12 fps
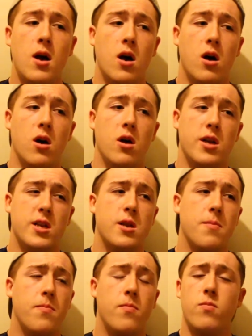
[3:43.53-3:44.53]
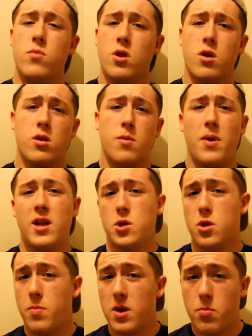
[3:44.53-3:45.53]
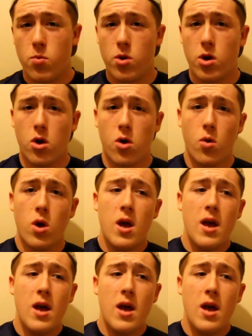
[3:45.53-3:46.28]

It depends on the people you know,